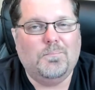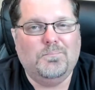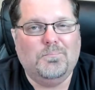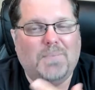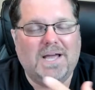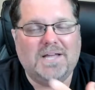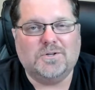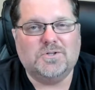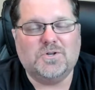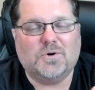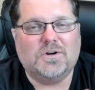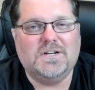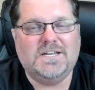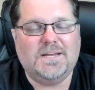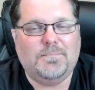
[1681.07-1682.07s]
Michael
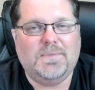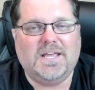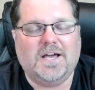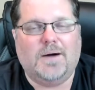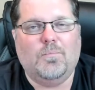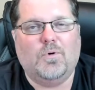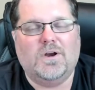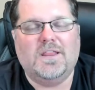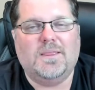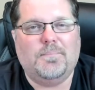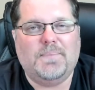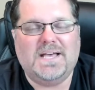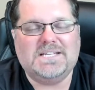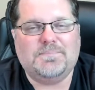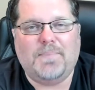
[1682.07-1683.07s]
Jordan didn't become one of the
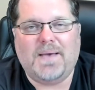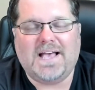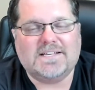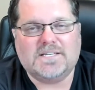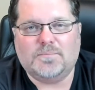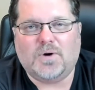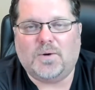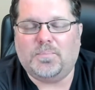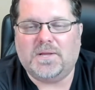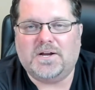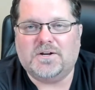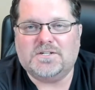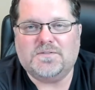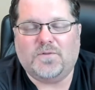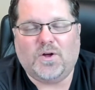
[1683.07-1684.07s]
best basketball
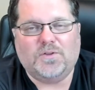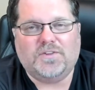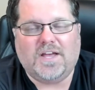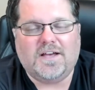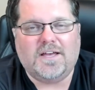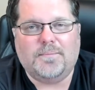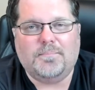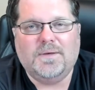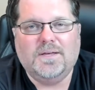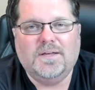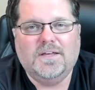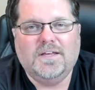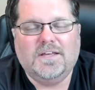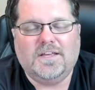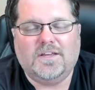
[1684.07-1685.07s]
players of all time,
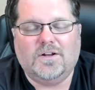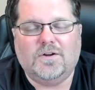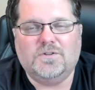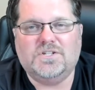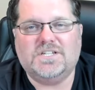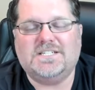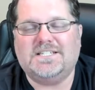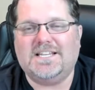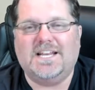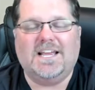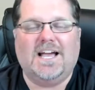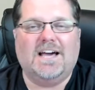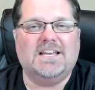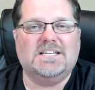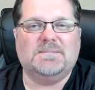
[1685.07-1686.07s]
just
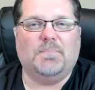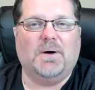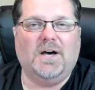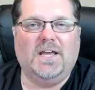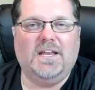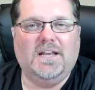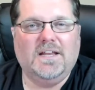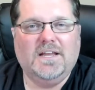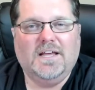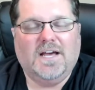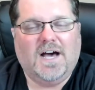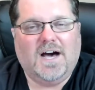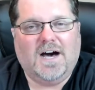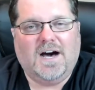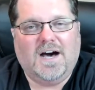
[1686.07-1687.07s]
sitting on his butt.
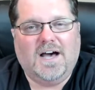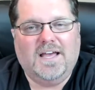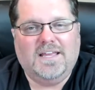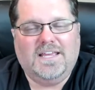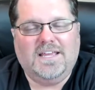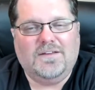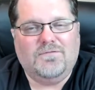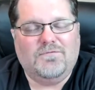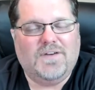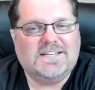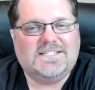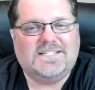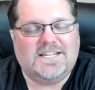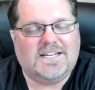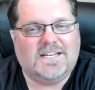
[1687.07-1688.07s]
He
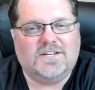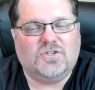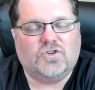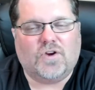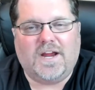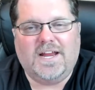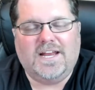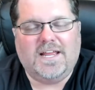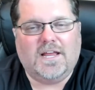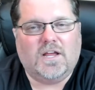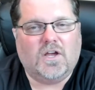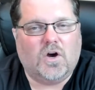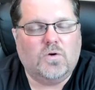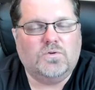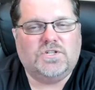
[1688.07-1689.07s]
invested in
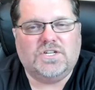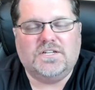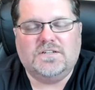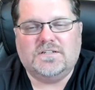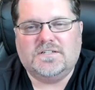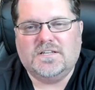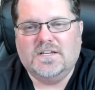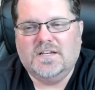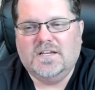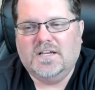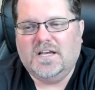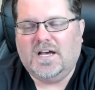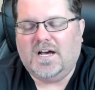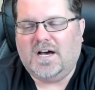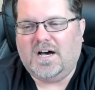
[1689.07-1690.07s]
training coaches,
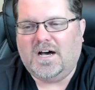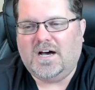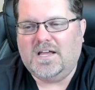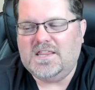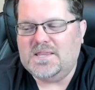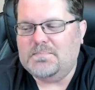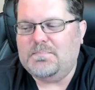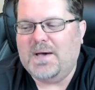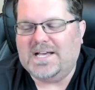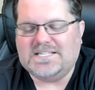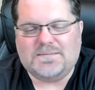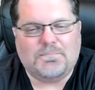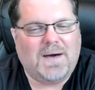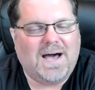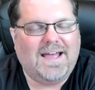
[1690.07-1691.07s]
the
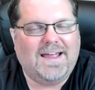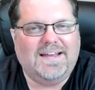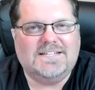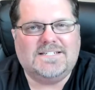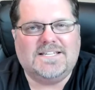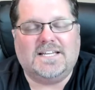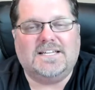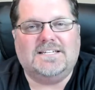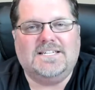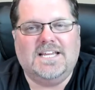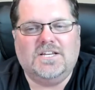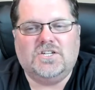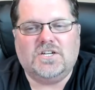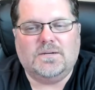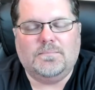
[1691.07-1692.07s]
best minds that could
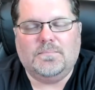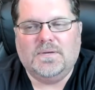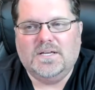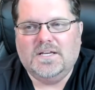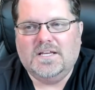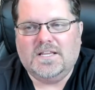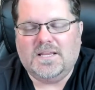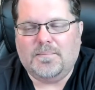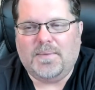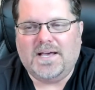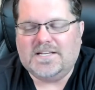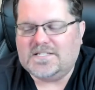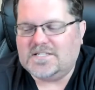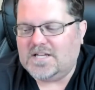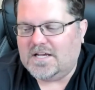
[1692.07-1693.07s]
teach him, the
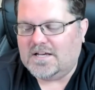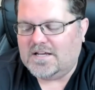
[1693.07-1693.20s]
best,